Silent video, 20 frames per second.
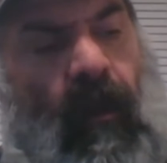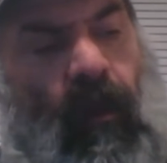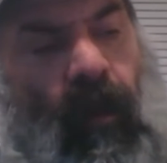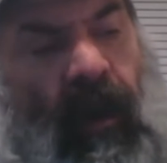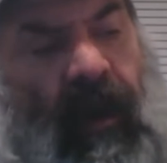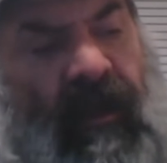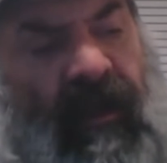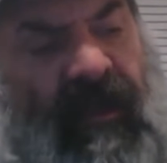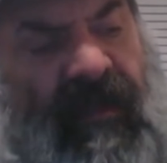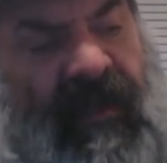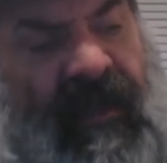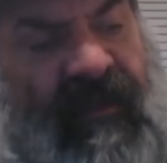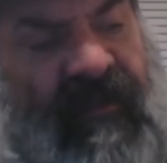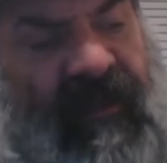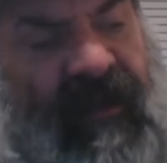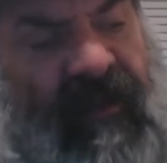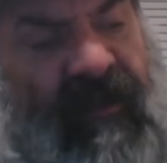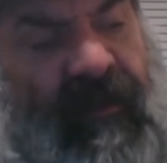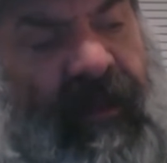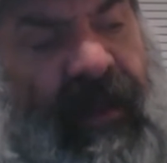One of the
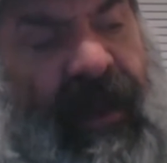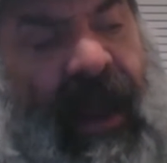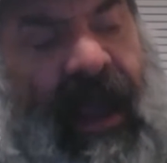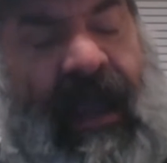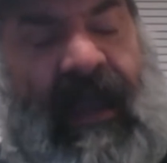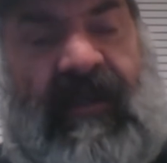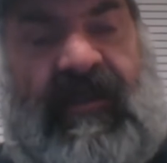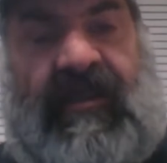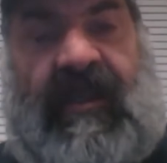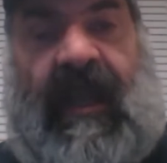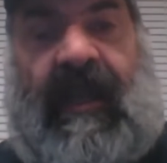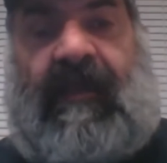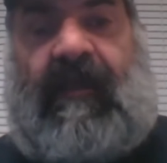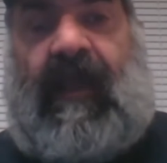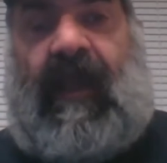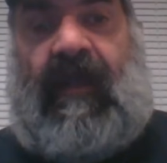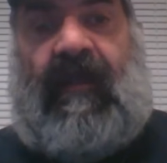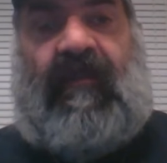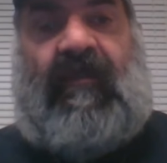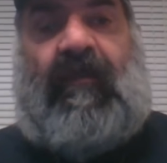things that has been
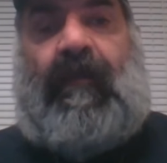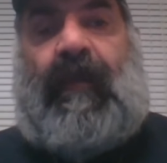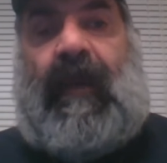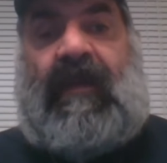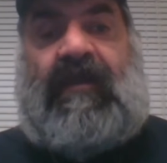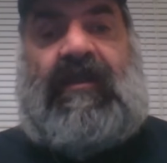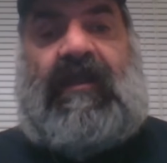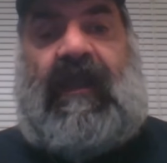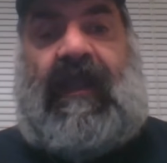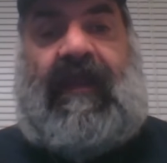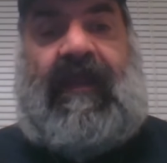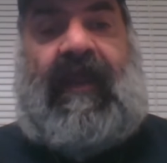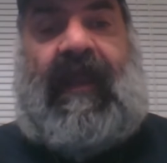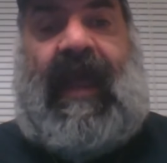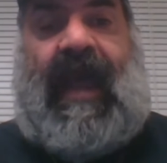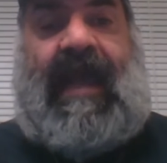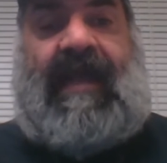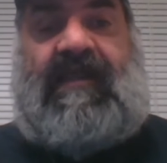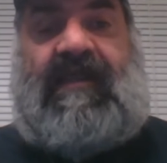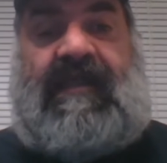hijacked, and especially in the
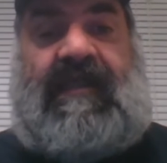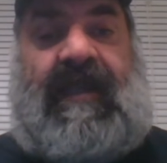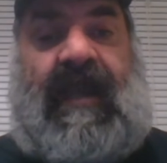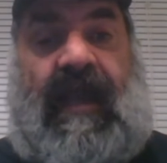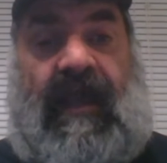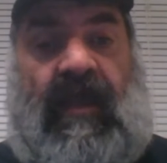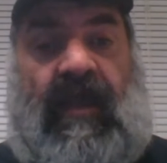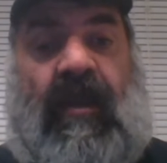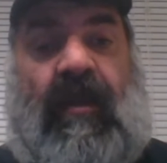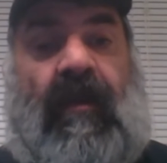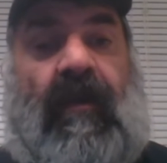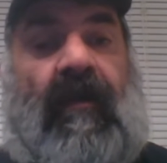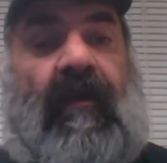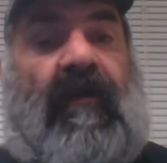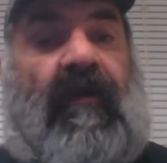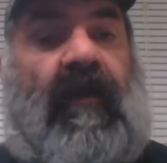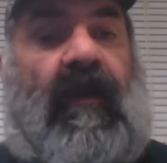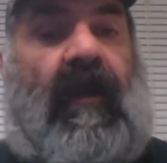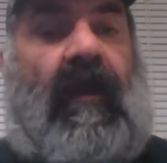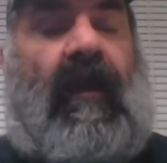last 10
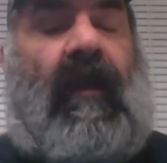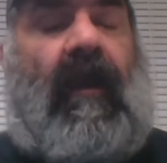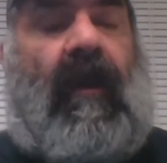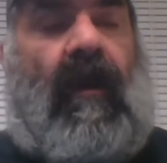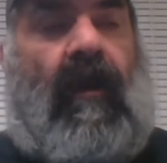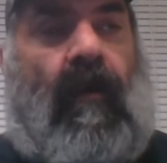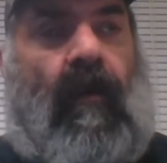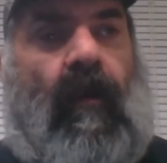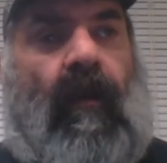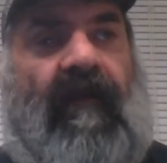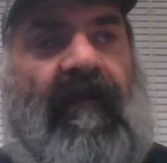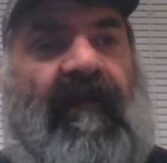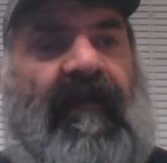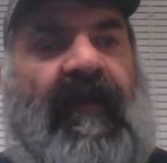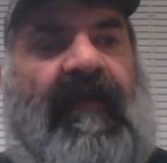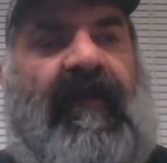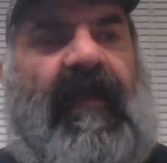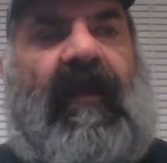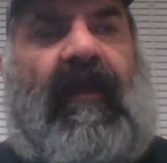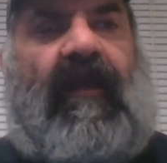years or
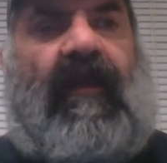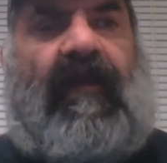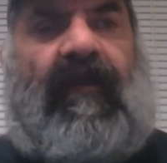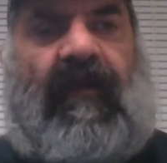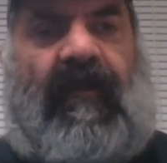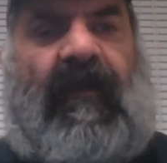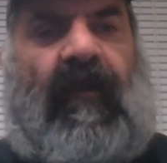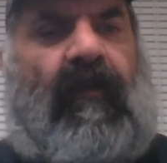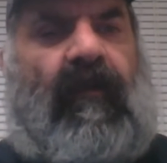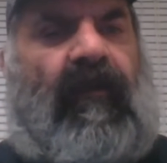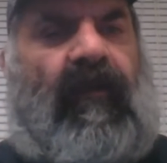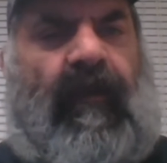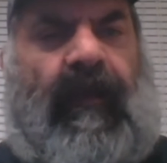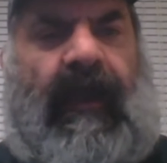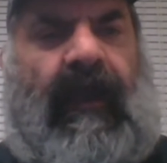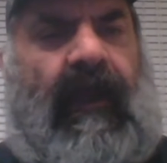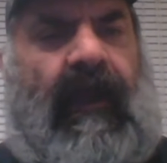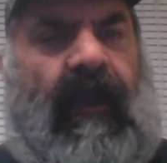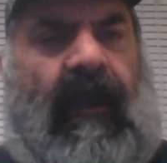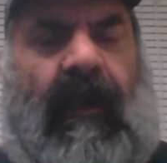15 years of social
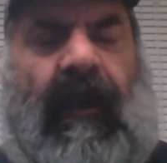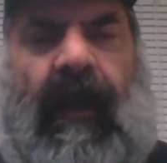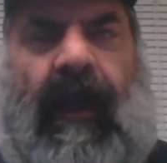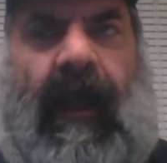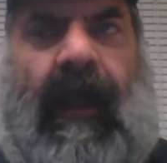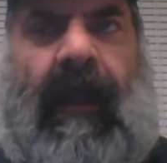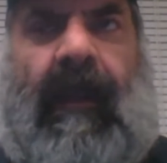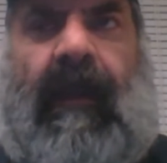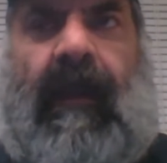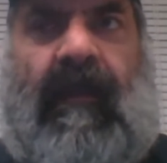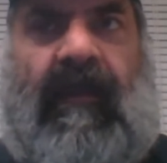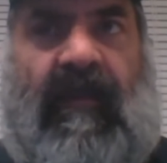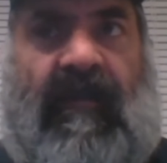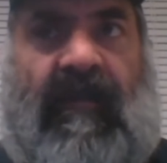media, and